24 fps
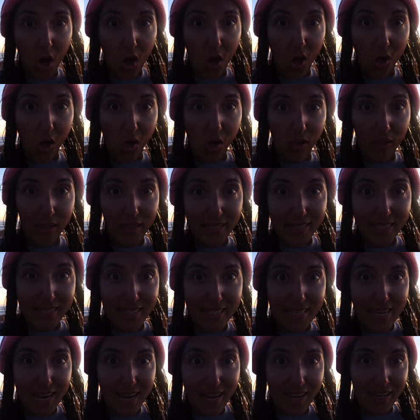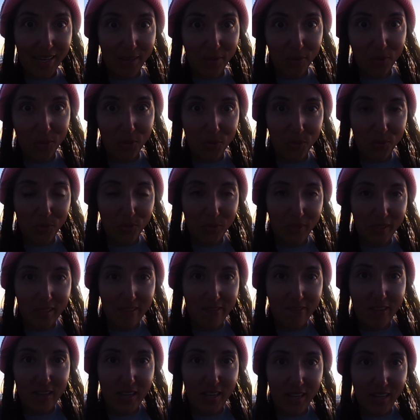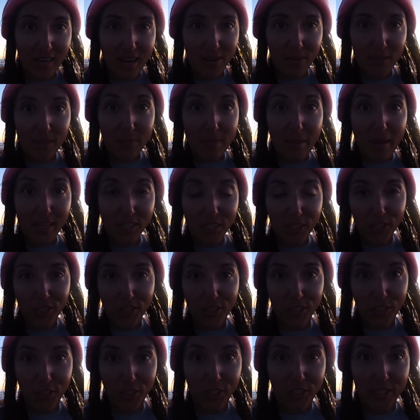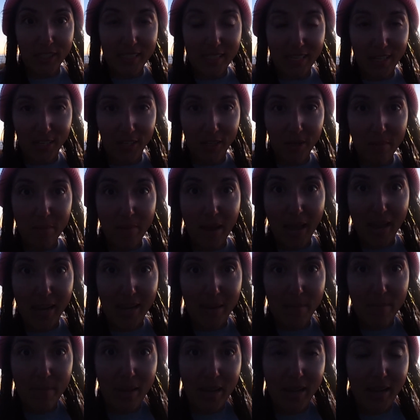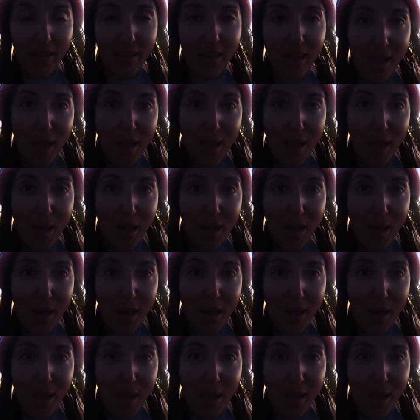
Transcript: all day, which was really fun. Now it's my turn to cook dinner, mine and my